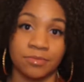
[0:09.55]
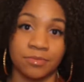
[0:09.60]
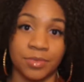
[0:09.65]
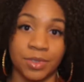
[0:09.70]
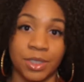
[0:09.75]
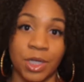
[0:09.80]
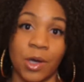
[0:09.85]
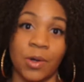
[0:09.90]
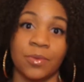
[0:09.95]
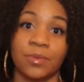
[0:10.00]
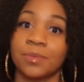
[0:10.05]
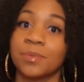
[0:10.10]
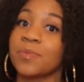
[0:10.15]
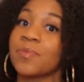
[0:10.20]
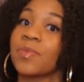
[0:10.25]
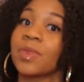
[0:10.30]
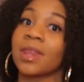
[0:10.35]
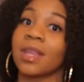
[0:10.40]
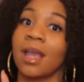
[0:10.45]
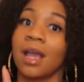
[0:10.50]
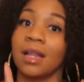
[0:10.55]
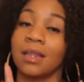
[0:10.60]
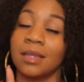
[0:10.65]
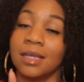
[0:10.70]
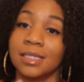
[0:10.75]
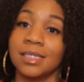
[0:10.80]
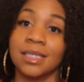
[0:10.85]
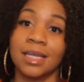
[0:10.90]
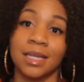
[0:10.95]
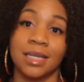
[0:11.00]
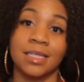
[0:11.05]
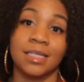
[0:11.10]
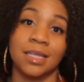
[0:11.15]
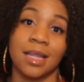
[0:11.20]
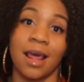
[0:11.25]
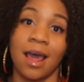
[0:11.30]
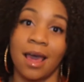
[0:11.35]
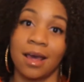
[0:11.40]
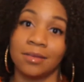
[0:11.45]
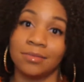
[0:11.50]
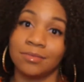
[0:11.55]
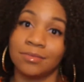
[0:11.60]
So let's get into that.